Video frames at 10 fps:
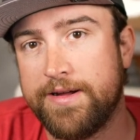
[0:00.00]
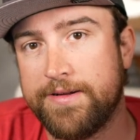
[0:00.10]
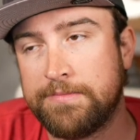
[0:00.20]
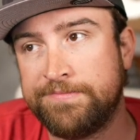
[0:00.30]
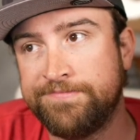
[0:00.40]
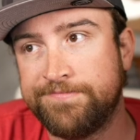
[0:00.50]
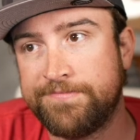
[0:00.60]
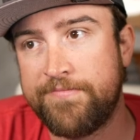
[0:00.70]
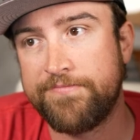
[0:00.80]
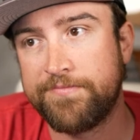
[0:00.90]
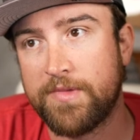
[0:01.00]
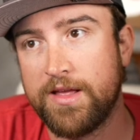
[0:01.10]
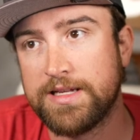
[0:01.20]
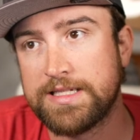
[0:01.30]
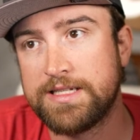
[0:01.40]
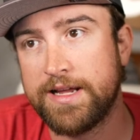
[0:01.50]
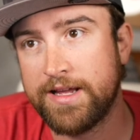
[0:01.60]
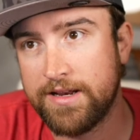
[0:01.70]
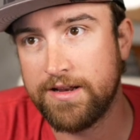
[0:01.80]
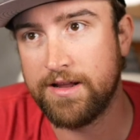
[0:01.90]
A second live
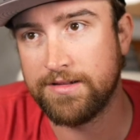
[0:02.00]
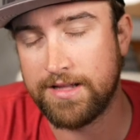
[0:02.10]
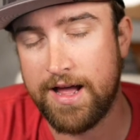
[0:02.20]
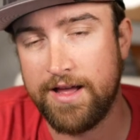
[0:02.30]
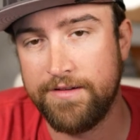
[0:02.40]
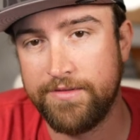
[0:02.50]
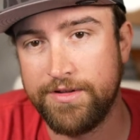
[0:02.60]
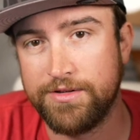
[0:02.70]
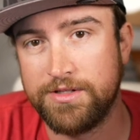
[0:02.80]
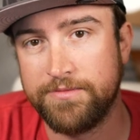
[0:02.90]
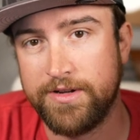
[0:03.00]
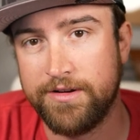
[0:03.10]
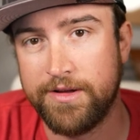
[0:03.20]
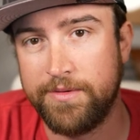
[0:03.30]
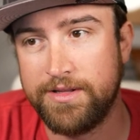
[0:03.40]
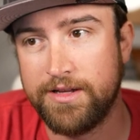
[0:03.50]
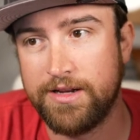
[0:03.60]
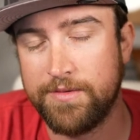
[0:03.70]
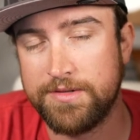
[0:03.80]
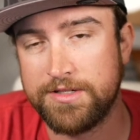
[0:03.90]
YouTube video that we did, I was doing in
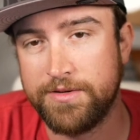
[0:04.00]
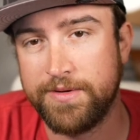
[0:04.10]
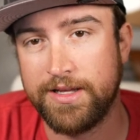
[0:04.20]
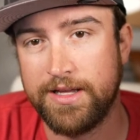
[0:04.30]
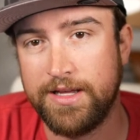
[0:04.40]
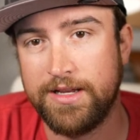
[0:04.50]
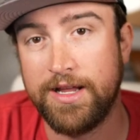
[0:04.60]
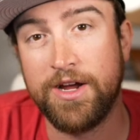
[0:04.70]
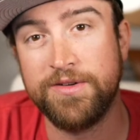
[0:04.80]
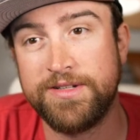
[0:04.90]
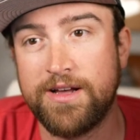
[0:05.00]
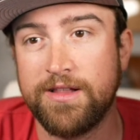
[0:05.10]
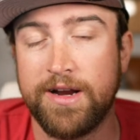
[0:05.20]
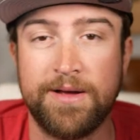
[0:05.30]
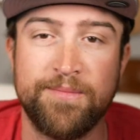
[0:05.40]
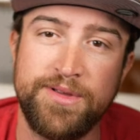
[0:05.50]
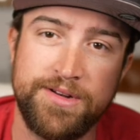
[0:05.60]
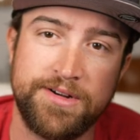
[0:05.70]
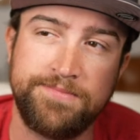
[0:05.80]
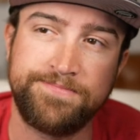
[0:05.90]
a hotel on a computer
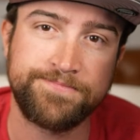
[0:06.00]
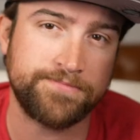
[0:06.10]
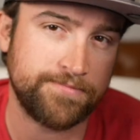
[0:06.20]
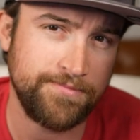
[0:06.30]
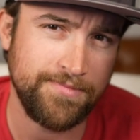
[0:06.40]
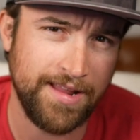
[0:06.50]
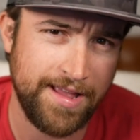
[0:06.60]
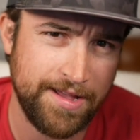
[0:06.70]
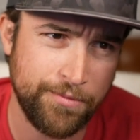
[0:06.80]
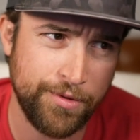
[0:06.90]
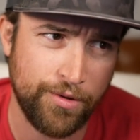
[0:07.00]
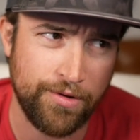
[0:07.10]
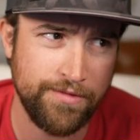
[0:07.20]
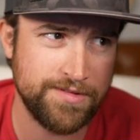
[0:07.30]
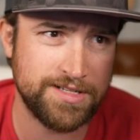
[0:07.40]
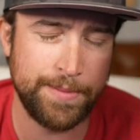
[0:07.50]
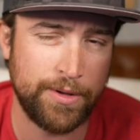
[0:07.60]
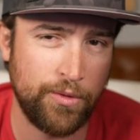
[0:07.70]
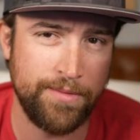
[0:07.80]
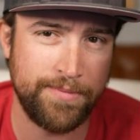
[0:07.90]
with all of the same equipment,
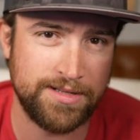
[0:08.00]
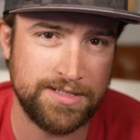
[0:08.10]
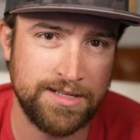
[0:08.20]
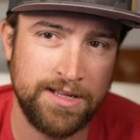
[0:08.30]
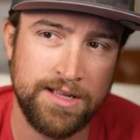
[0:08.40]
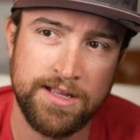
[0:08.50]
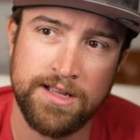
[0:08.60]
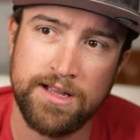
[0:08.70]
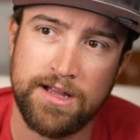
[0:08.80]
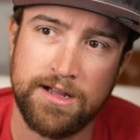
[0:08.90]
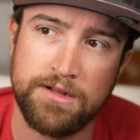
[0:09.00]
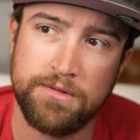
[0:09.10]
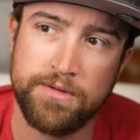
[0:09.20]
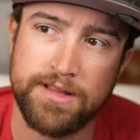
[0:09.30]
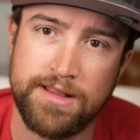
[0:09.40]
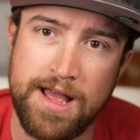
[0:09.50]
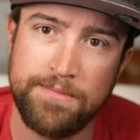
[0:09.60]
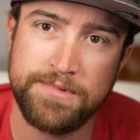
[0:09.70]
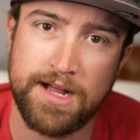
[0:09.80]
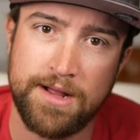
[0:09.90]
with a laptop instead of
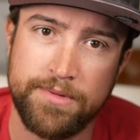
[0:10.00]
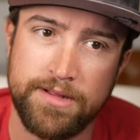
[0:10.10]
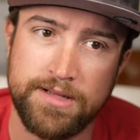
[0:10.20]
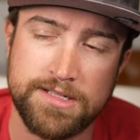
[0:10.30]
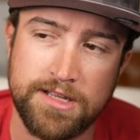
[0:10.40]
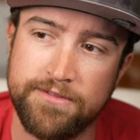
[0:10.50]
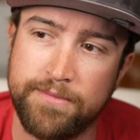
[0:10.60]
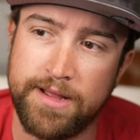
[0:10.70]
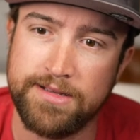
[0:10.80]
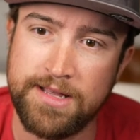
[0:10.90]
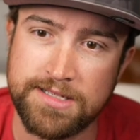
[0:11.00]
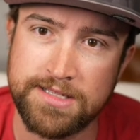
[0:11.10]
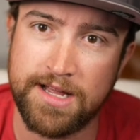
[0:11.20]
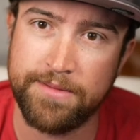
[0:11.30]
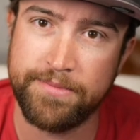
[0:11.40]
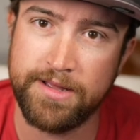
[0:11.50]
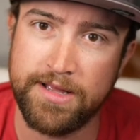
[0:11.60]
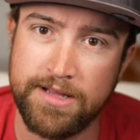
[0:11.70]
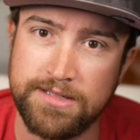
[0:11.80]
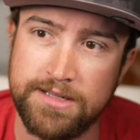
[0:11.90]
my desktop, and seemed to have
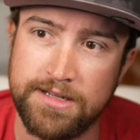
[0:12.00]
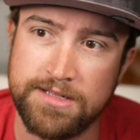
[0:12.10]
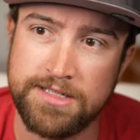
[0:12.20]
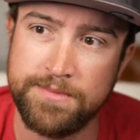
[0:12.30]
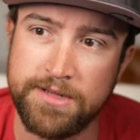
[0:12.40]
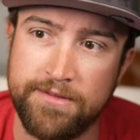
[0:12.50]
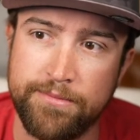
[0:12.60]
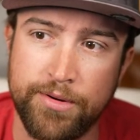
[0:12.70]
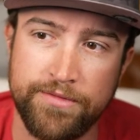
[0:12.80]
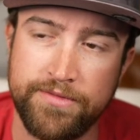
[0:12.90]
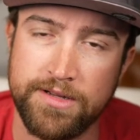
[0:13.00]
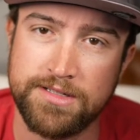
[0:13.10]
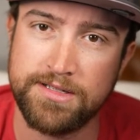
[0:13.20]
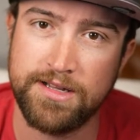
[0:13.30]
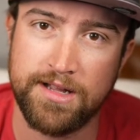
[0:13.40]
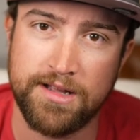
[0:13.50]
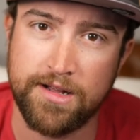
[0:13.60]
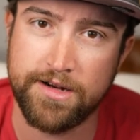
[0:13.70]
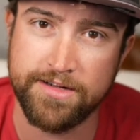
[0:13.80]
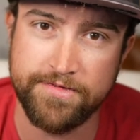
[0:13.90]
perfect audio video
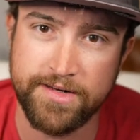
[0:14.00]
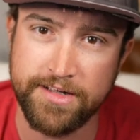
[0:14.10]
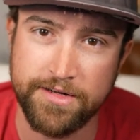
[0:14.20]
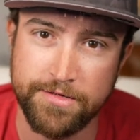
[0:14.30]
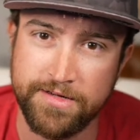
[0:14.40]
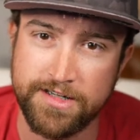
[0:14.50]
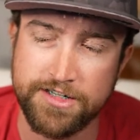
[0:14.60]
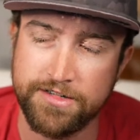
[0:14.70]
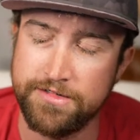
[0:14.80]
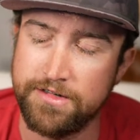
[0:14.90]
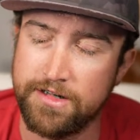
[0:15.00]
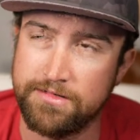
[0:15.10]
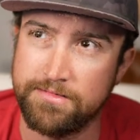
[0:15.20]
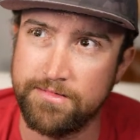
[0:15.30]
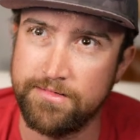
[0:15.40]
non-issues.